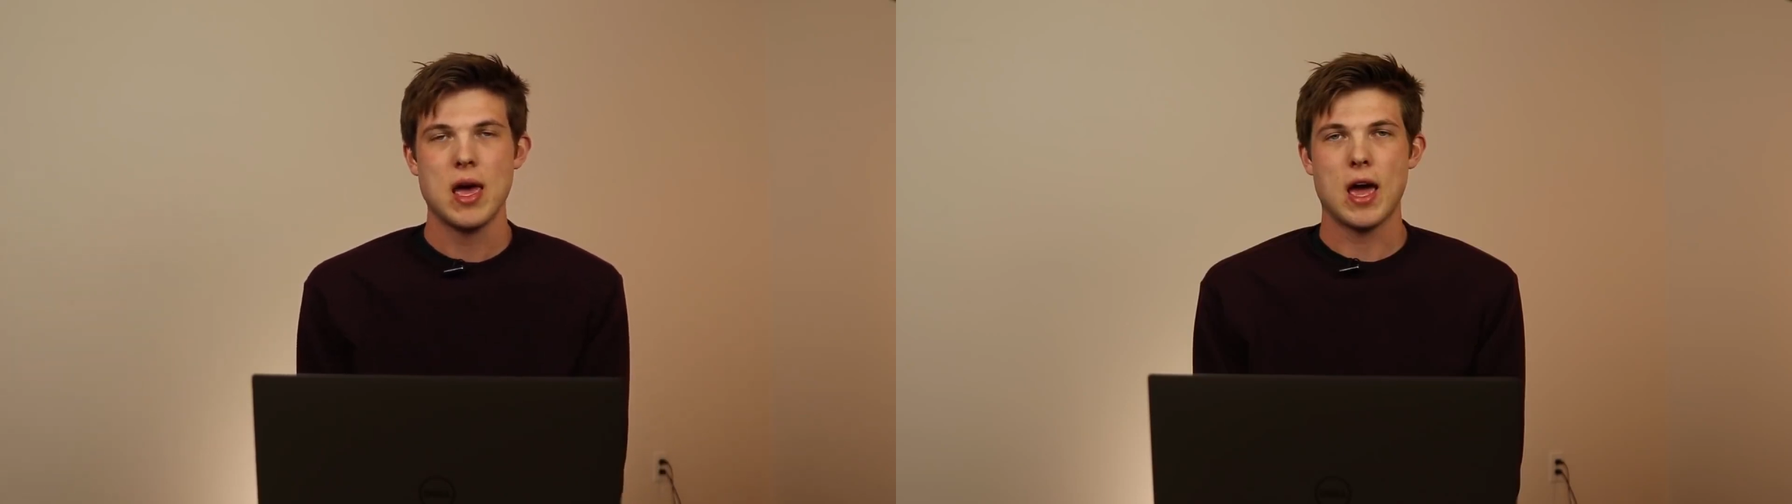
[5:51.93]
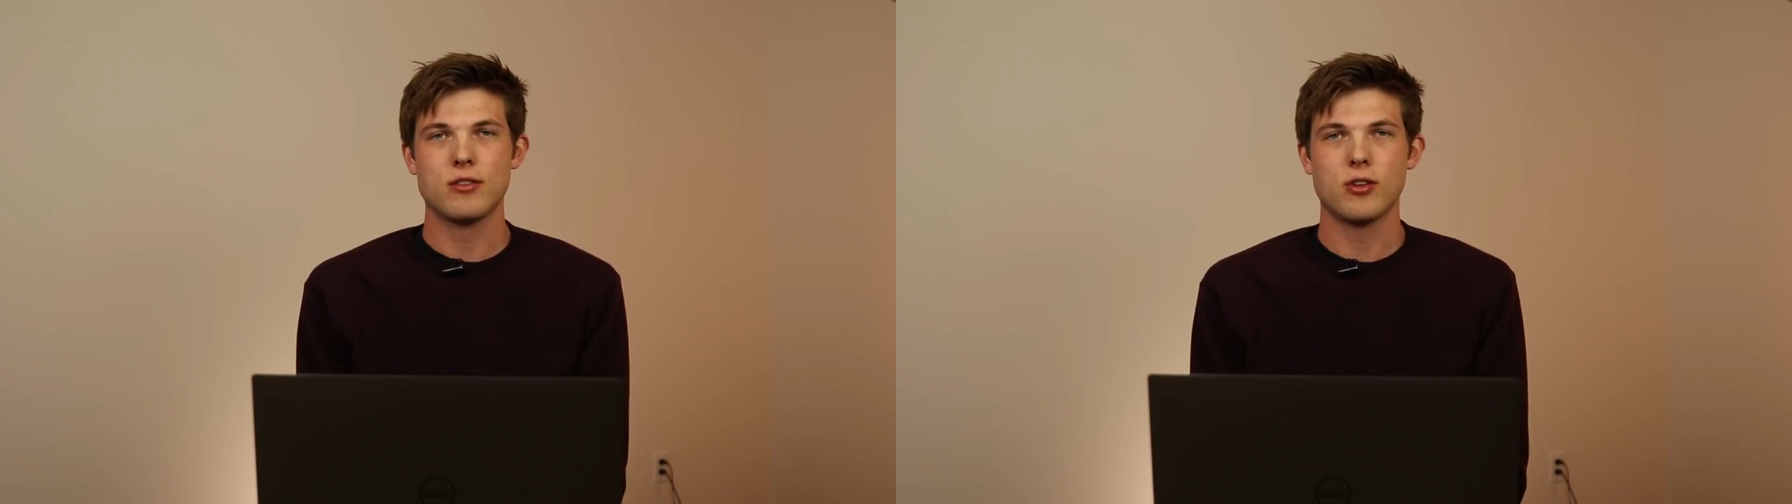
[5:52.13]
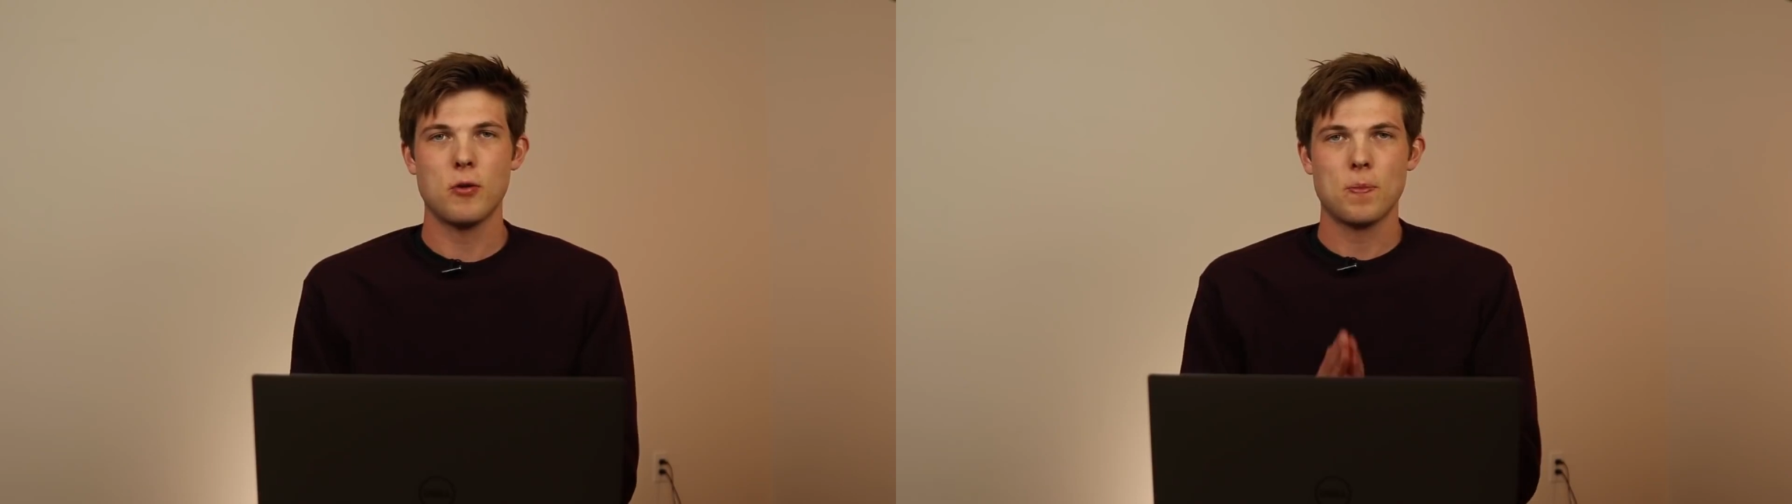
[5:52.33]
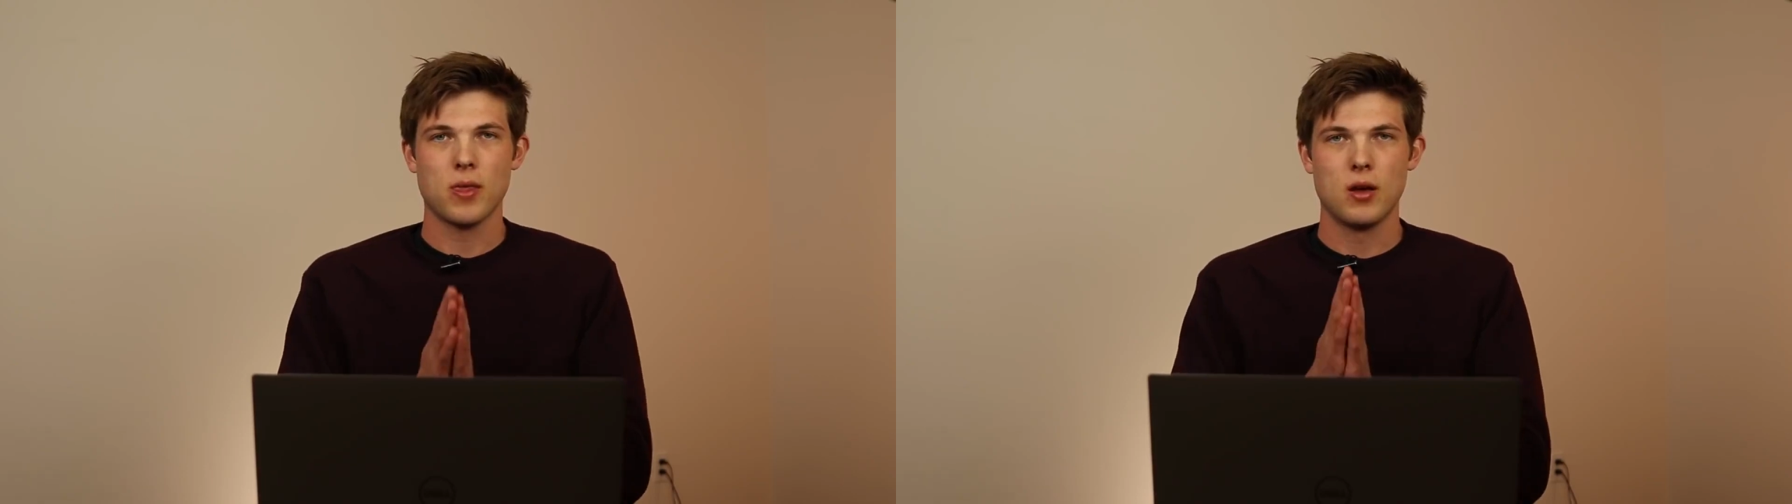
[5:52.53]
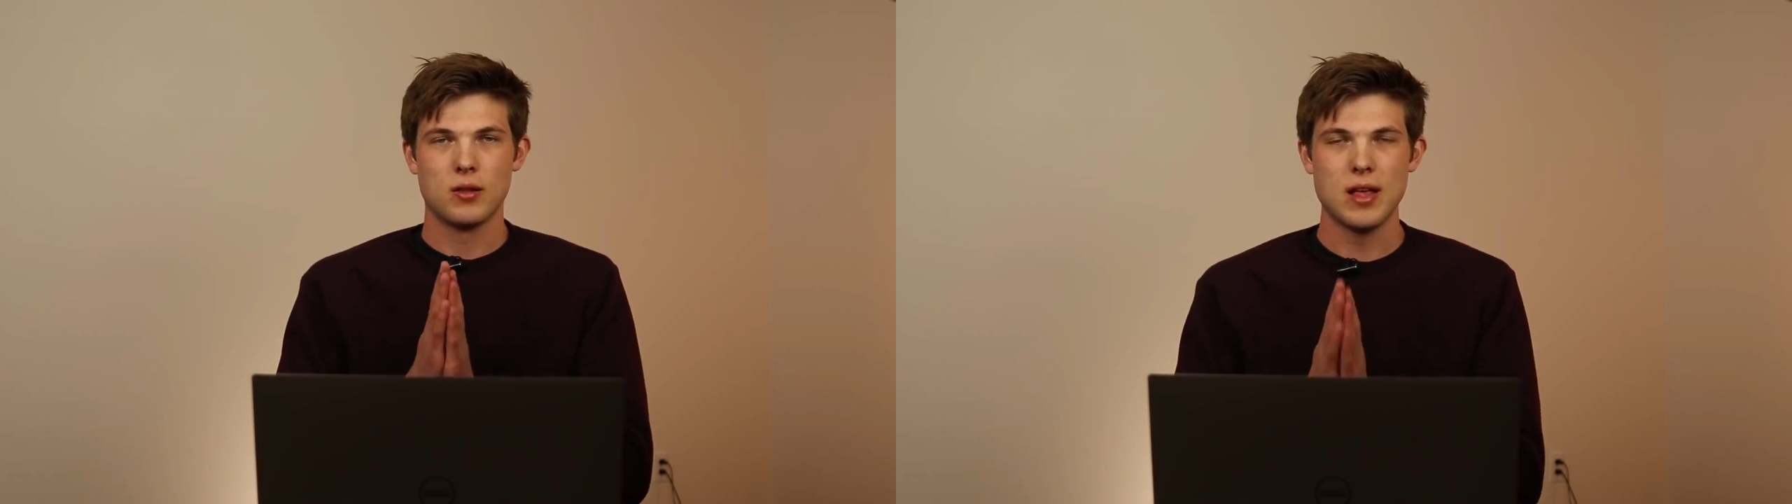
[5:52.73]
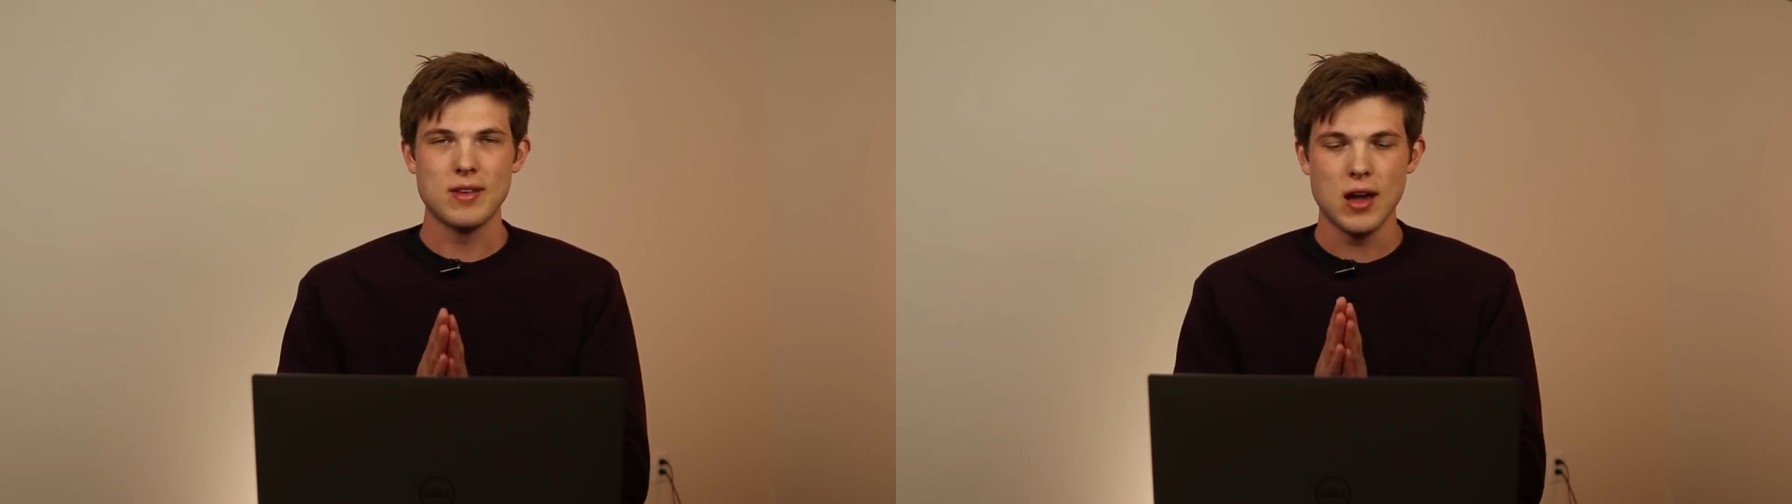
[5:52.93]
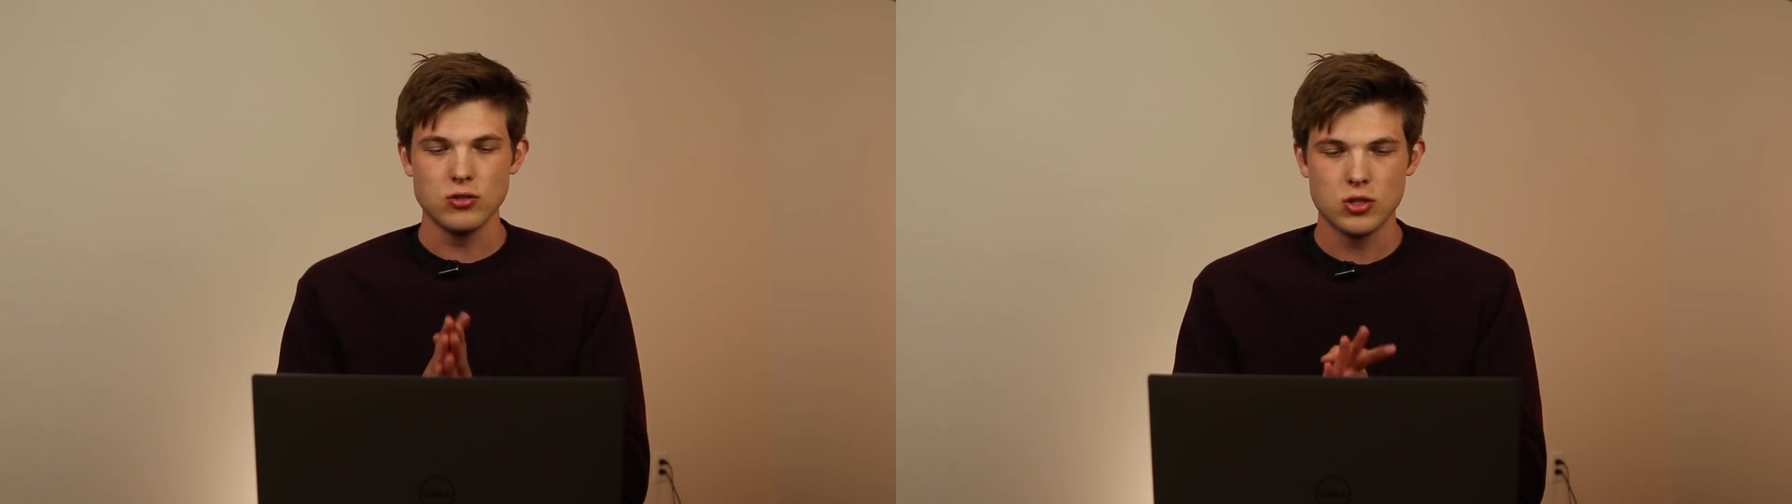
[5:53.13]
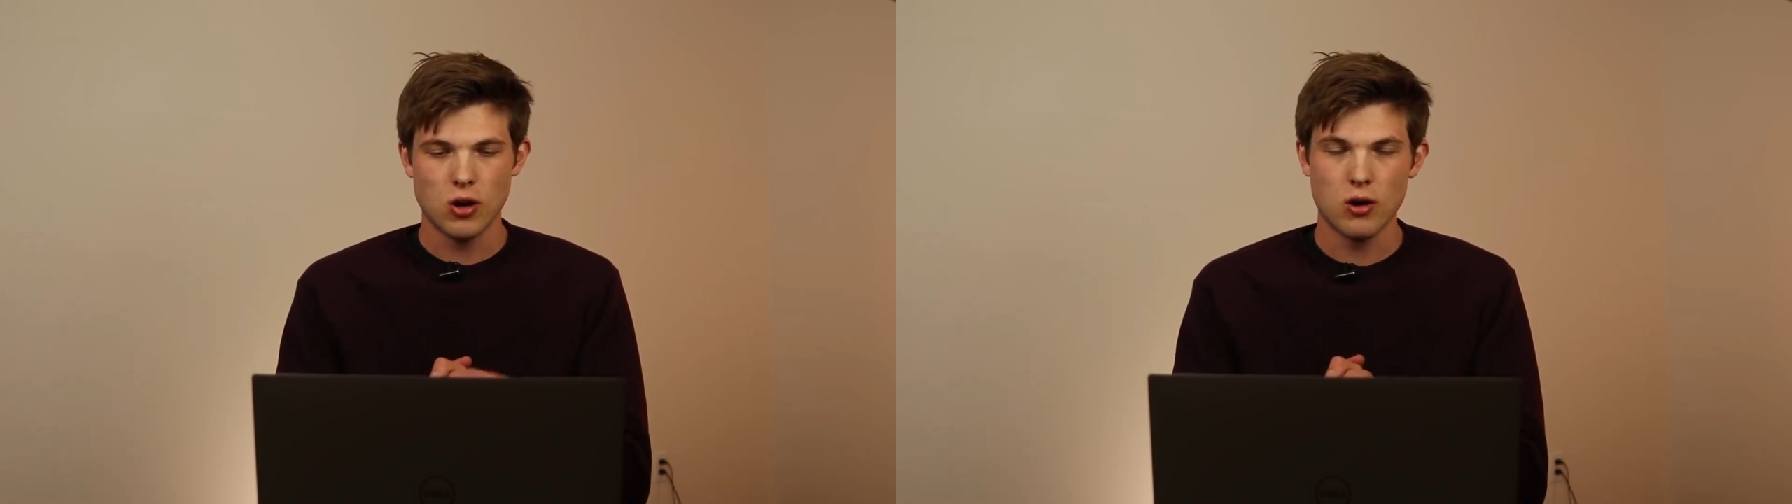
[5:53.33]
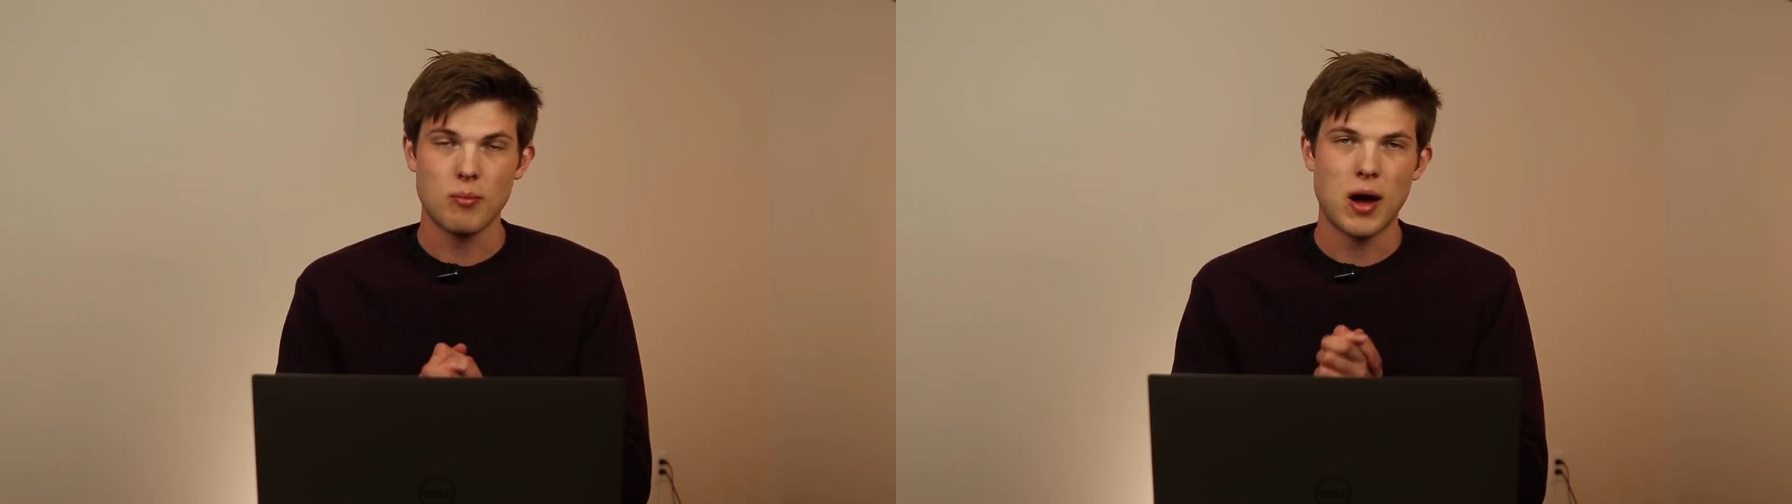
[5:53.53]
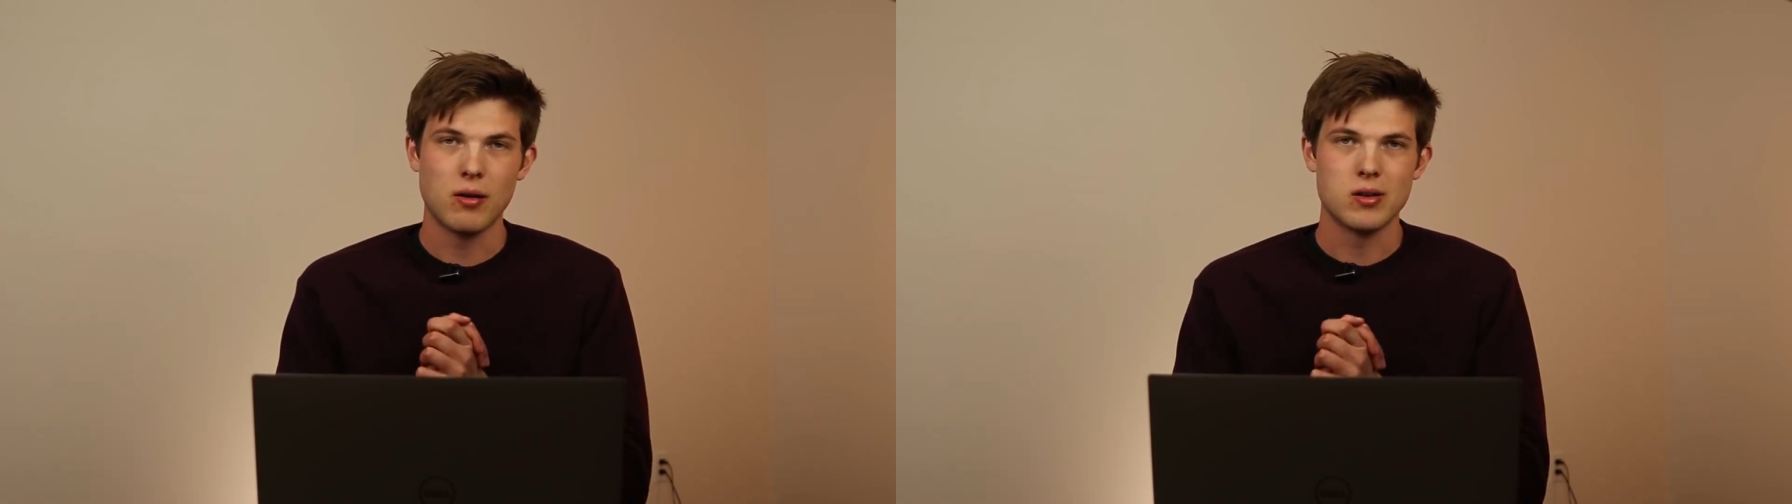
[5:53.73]
And so let's actually talk
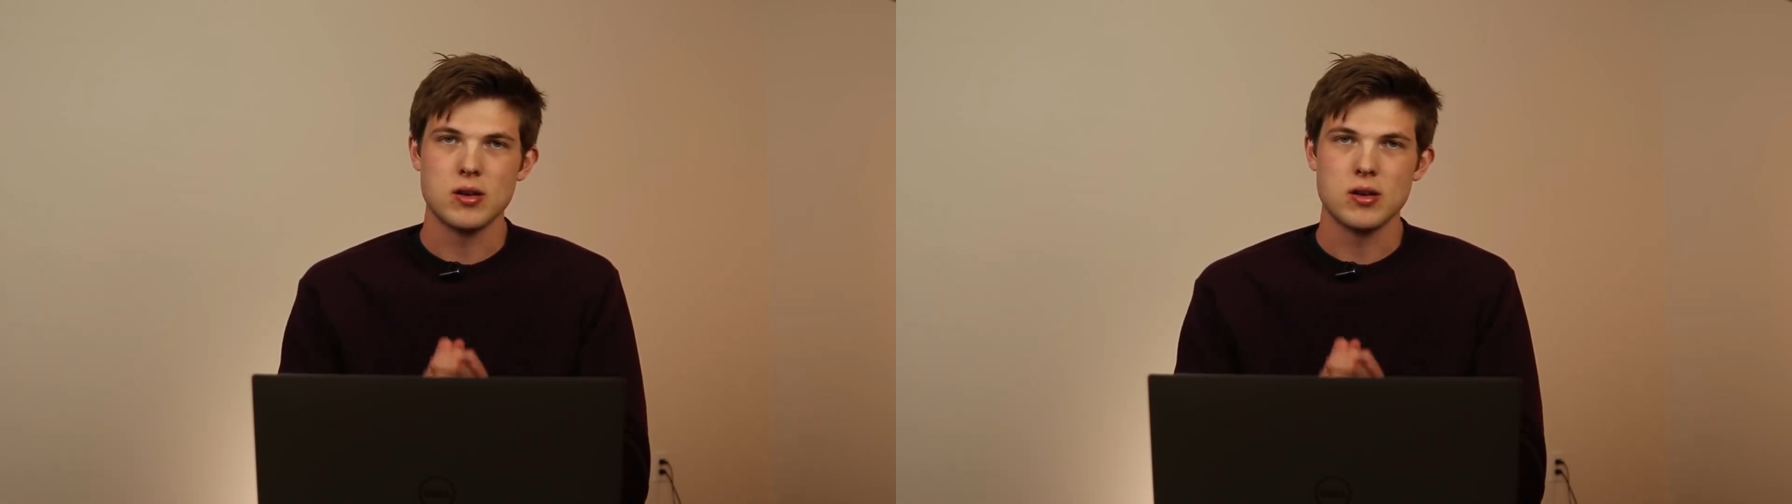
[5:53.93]
about